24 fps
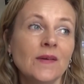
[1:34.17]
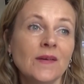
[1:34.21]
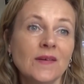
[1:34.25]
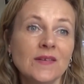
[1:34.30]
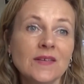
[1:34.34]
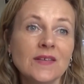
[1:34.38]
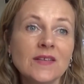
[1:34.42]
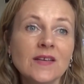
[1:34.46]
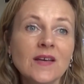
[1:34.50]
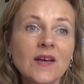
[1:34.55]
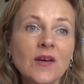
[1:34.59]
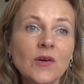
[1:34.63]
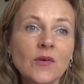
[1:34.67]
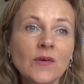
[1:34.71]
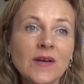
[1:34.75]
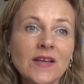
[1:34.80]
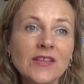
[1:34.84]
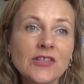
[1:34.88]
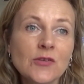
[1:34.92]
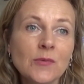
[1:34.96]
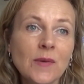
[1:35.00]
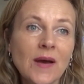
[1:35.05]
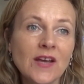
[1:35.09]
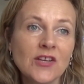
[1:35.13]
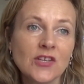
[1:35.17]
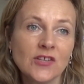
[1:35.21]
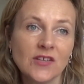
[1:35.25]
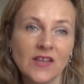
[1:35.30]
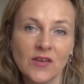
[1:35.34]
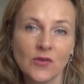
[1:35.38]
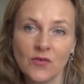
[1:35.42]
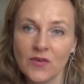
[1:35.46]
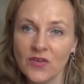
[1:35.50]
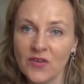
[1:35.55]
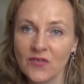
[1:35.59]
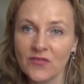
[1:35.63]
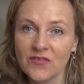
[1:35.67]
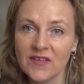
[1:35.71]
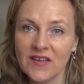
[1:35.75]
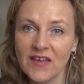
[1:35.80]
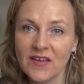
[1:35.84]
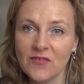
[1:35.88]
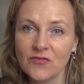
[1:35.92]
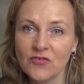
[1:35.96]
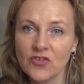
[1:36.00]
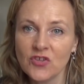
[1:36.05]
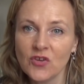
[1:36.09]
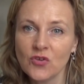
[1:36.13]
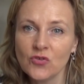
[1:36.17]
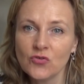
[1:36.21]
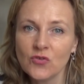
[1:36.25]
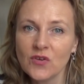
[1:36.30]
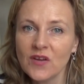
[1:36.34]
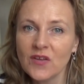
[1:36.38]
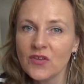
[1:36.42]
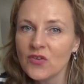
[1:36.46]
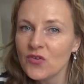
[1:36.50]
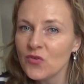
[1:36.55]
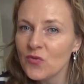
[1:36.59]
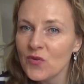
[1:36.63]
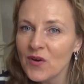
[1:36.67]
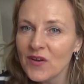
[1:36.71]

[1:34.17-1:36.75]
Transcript: So especially when you think of children who